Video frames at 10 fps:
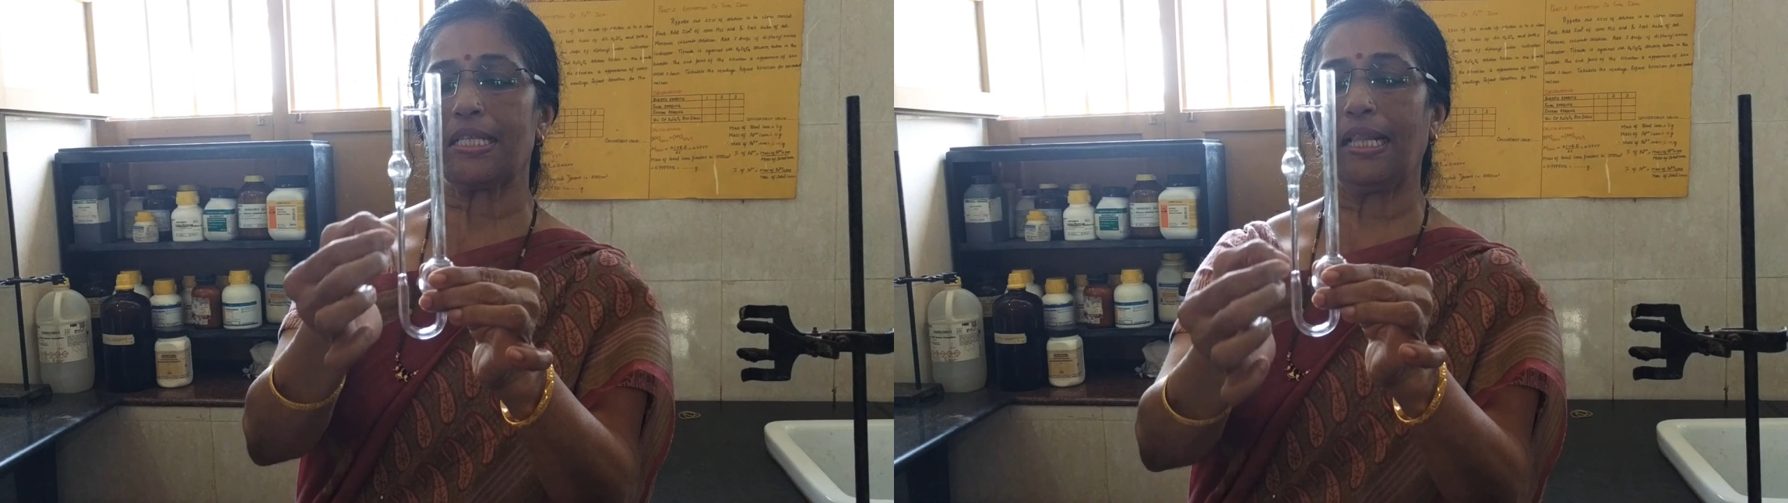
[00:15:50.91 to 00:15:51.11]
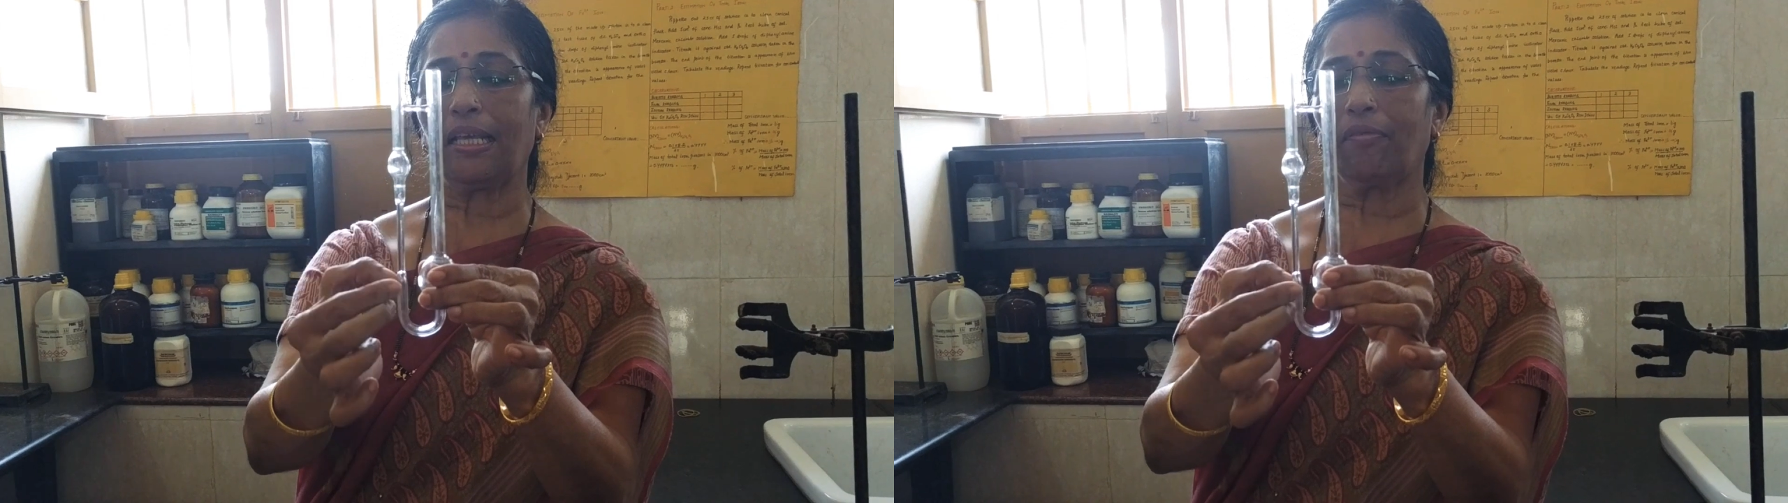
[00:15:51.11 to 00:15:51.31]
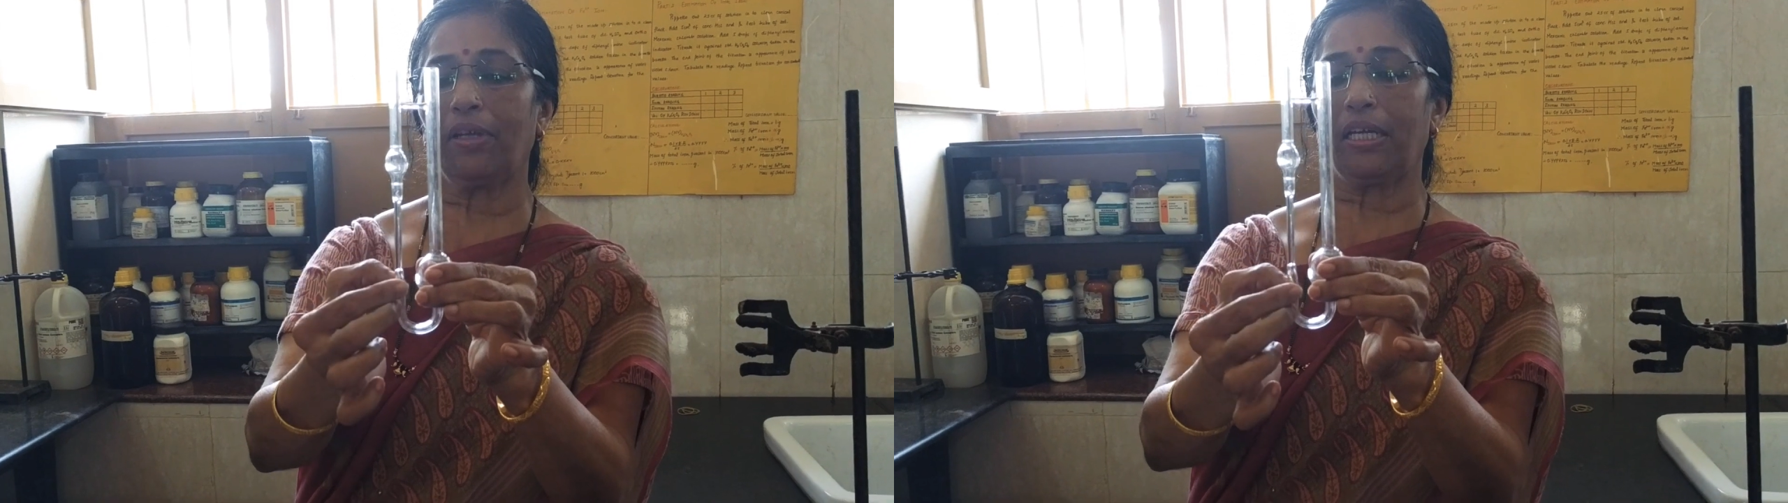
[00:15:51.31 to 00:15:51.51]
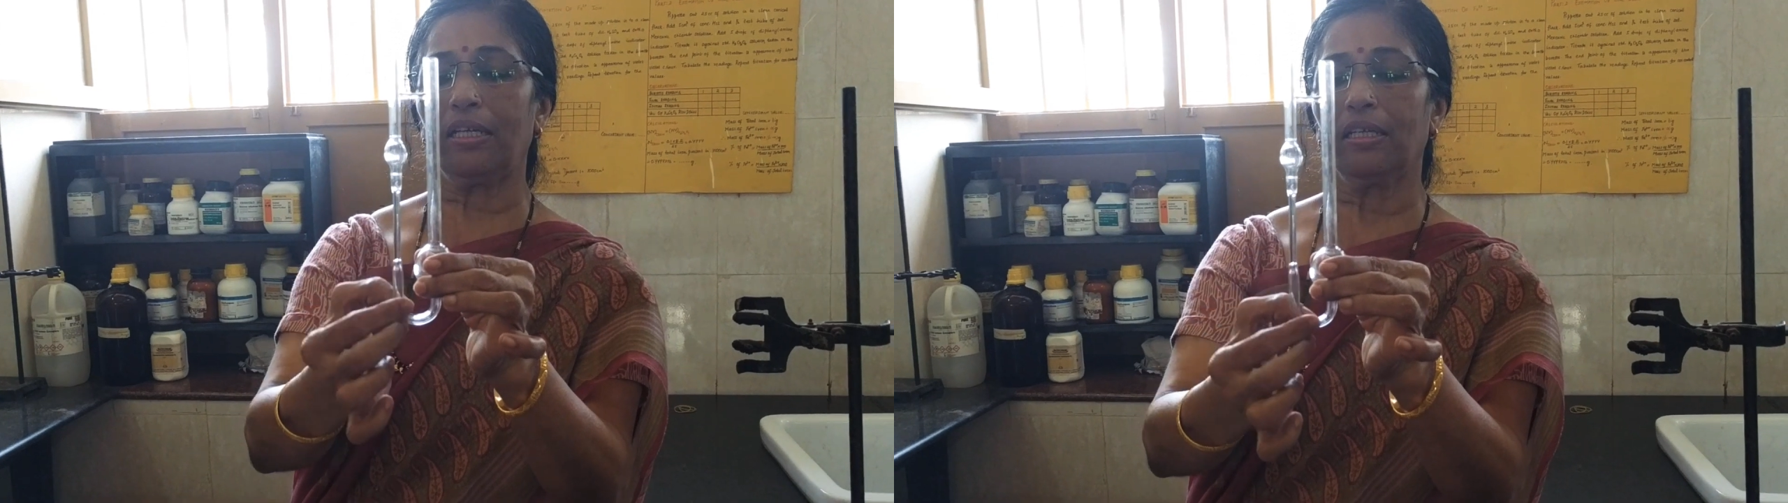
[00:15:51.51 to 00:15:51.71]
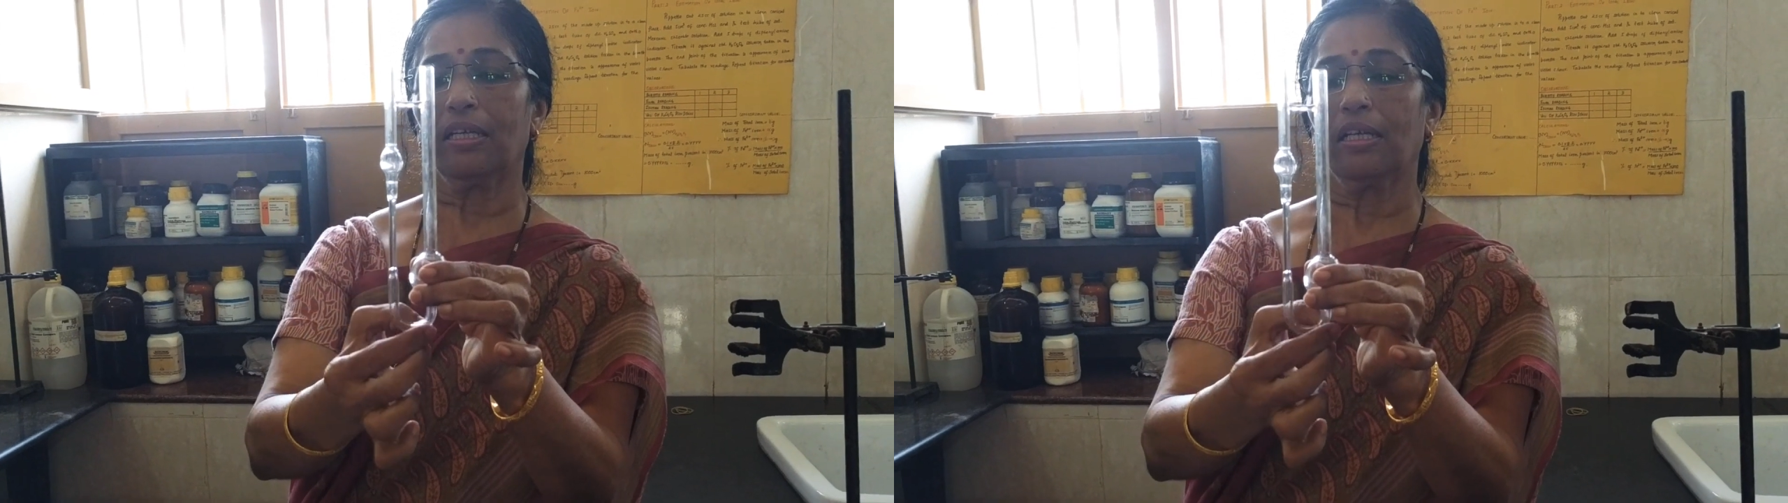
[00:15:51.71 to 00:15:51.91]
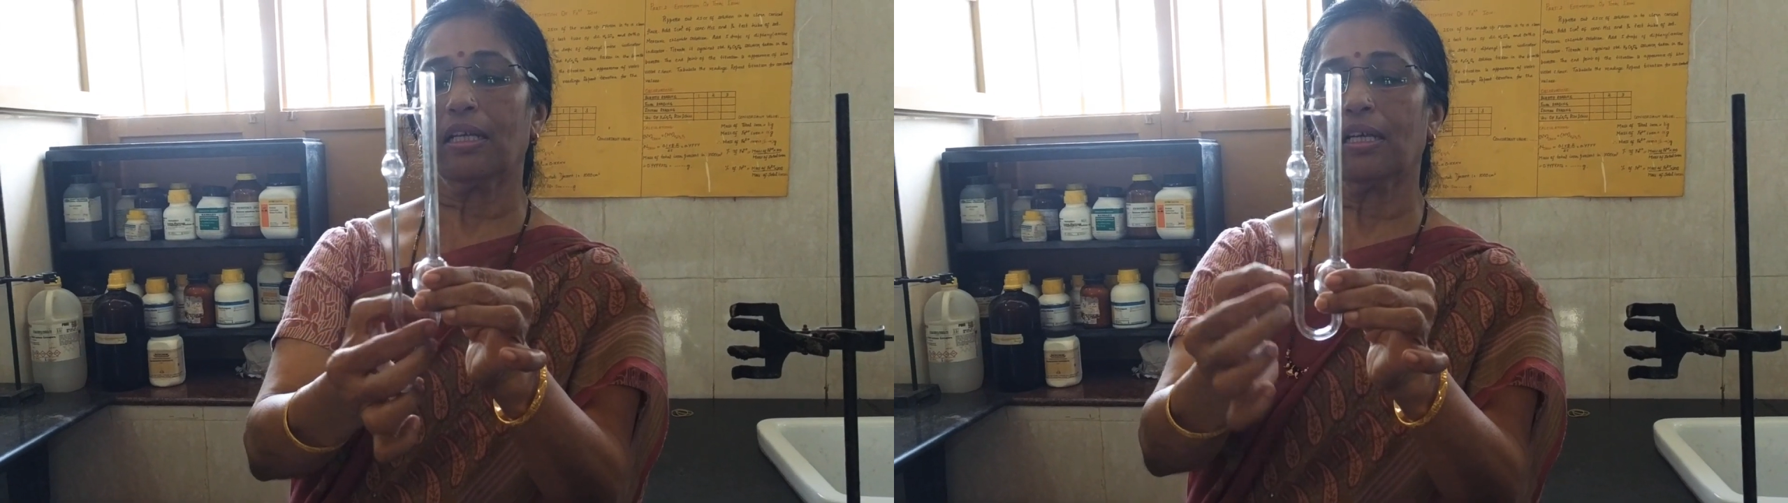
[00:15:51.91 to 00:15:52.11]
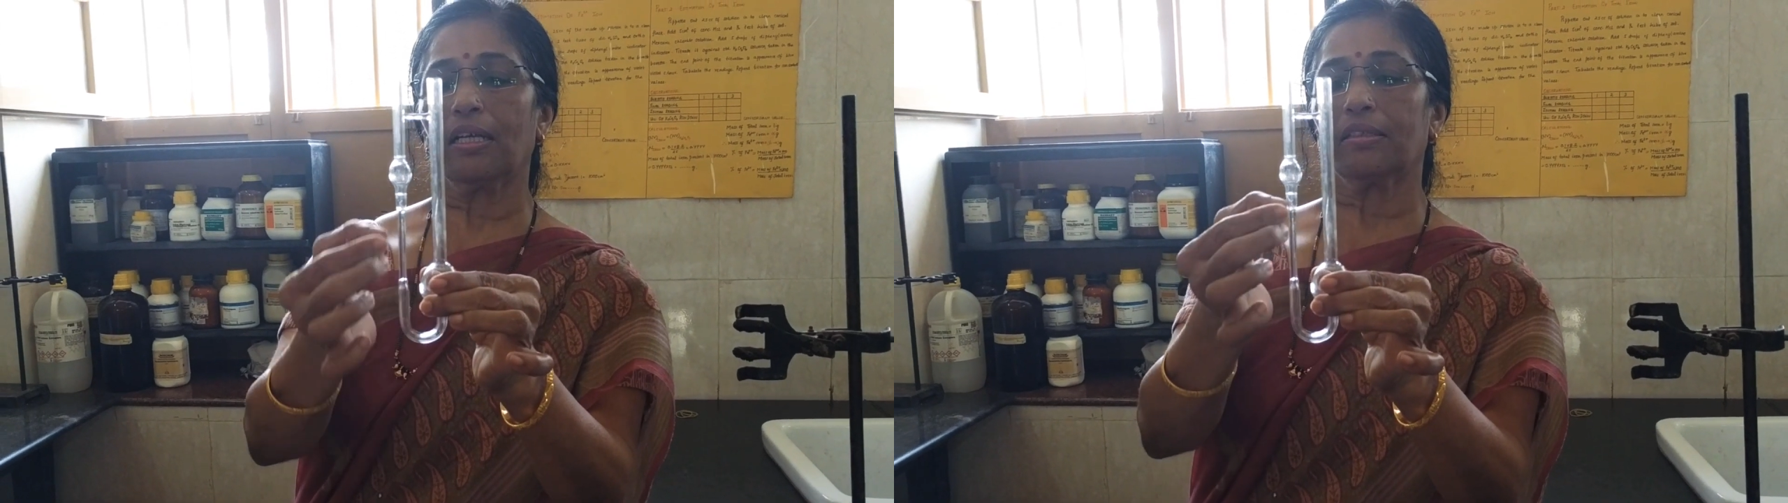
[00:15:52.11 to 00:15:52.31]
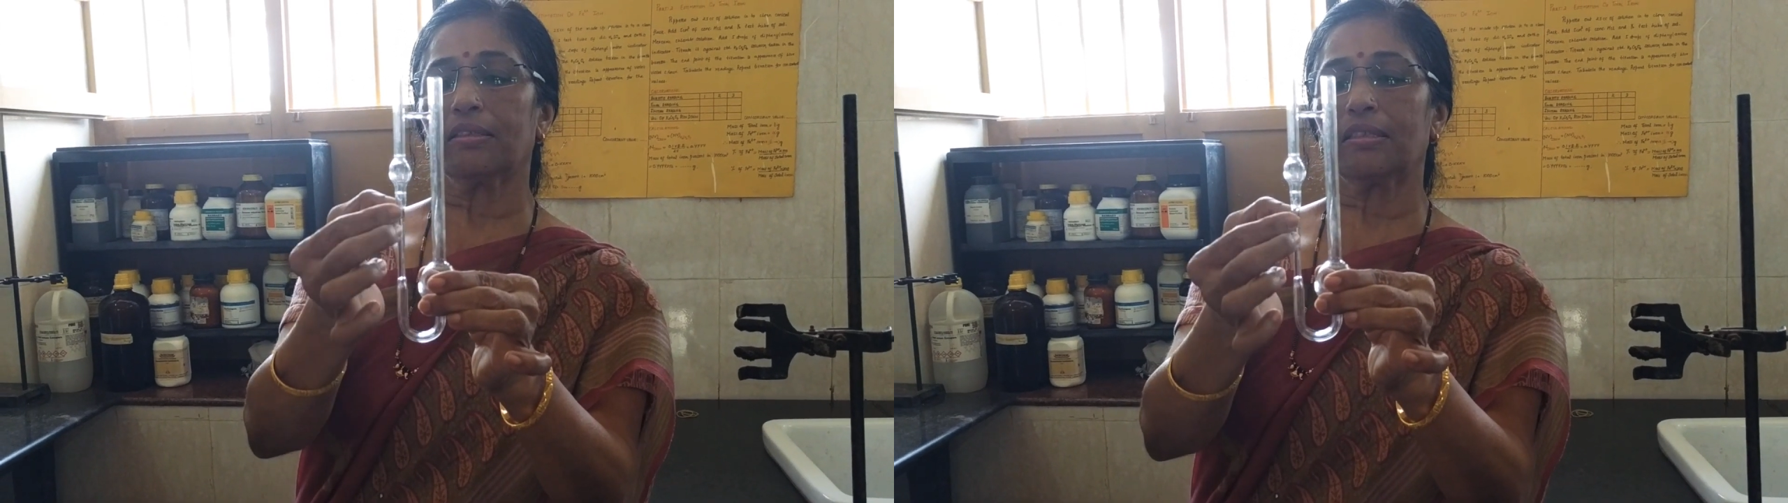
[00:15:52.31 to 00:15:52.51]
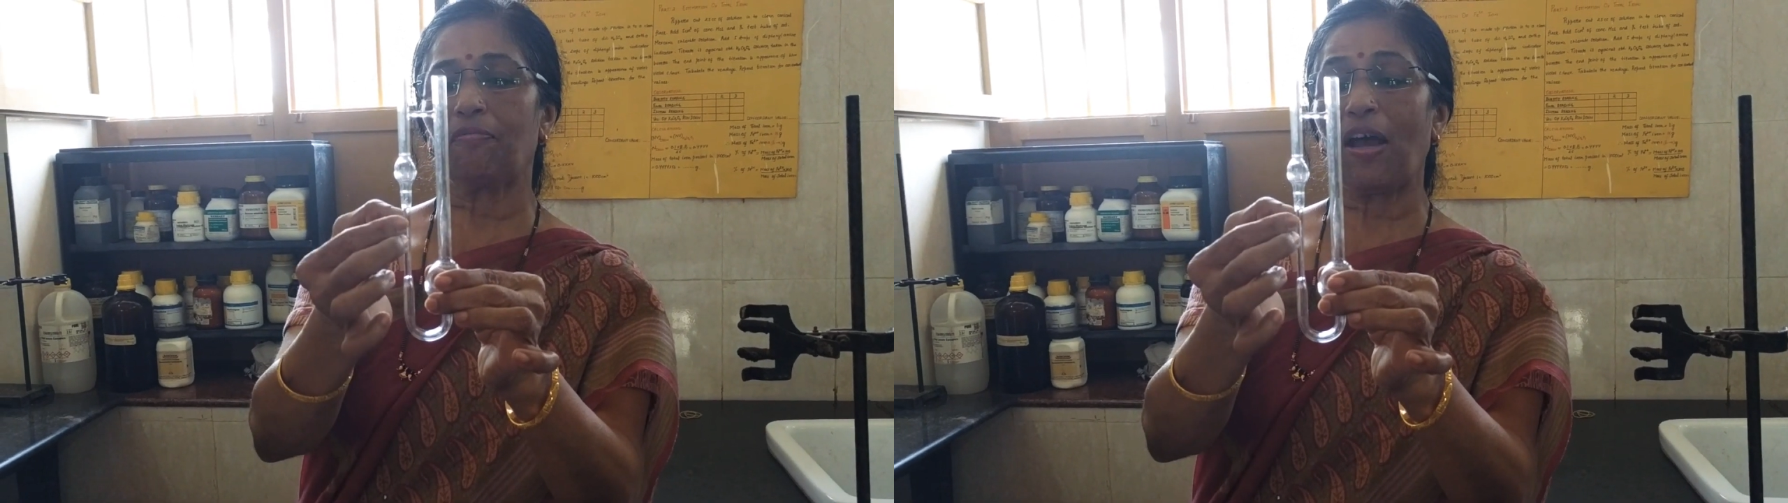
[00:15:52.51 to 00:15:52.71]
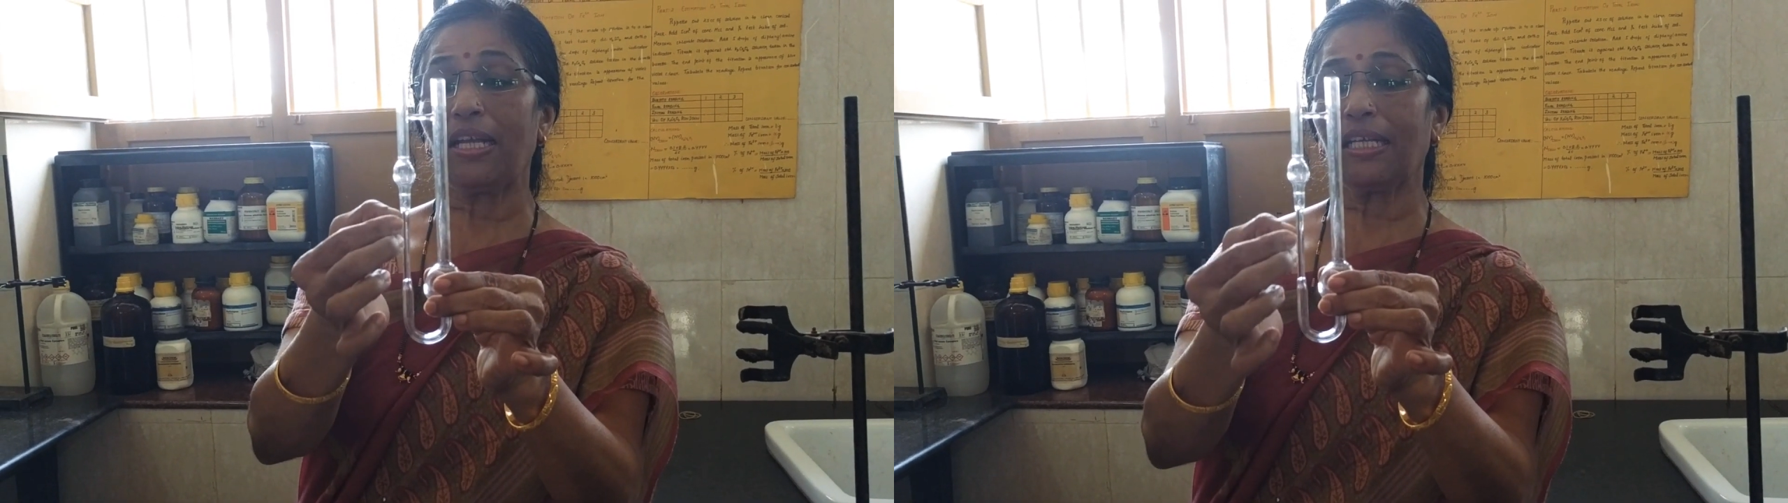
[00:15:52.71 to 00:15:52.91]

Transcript: liquid, the fine